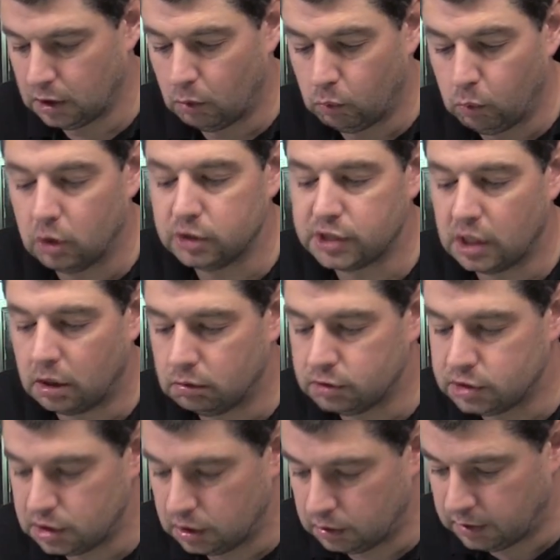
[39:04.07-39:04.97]
What
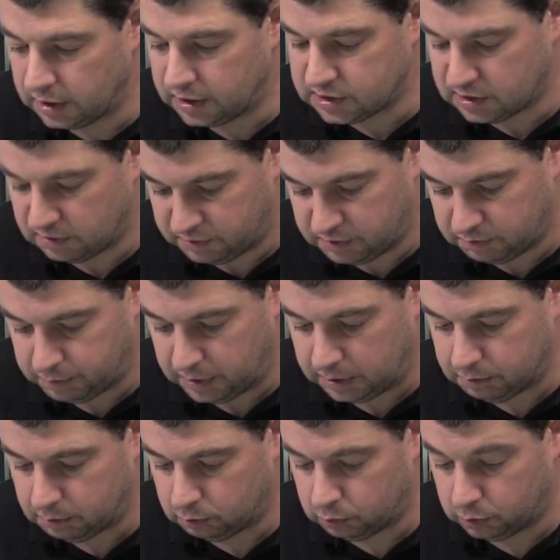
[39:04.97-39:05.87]
I'll do is, if you
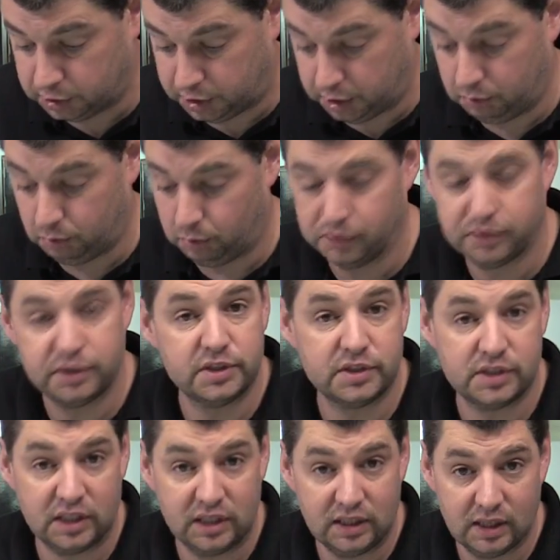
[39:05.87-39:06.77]
people do want to
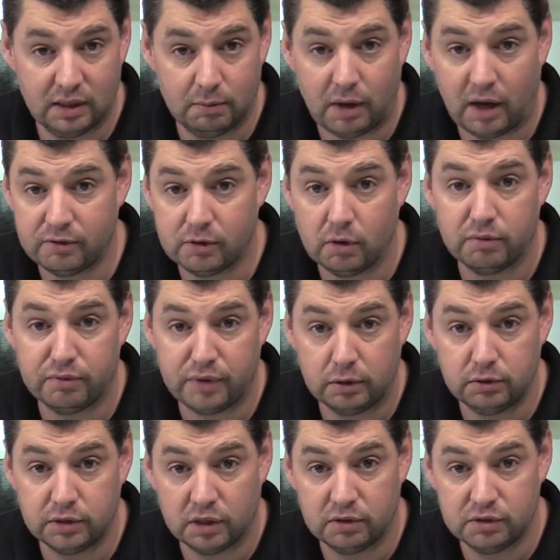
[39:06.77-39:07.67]
see them, I've got
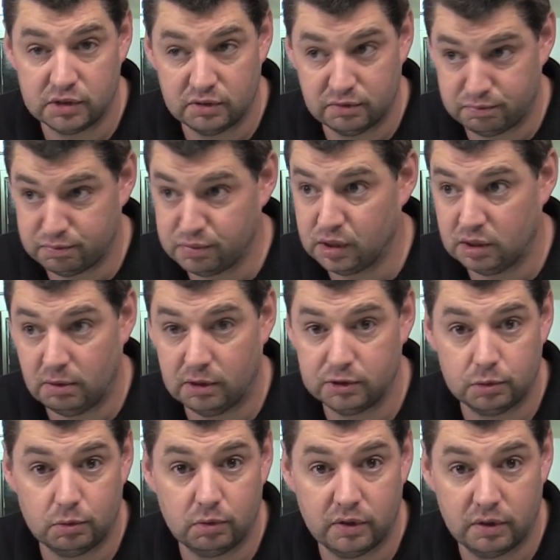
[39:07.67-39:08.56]
photos of pretty
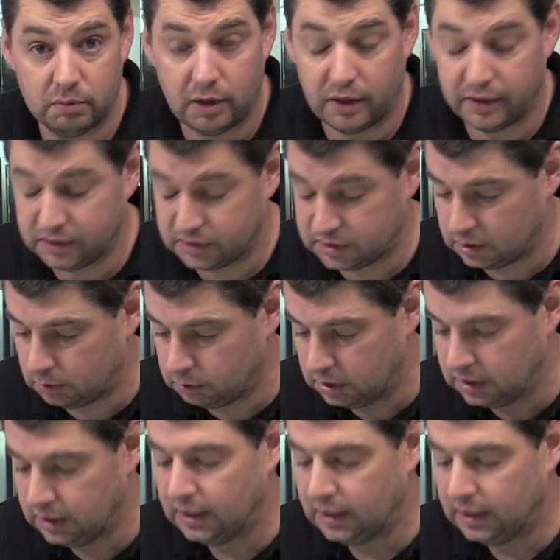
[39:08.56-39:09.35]
much all of them, I think, still.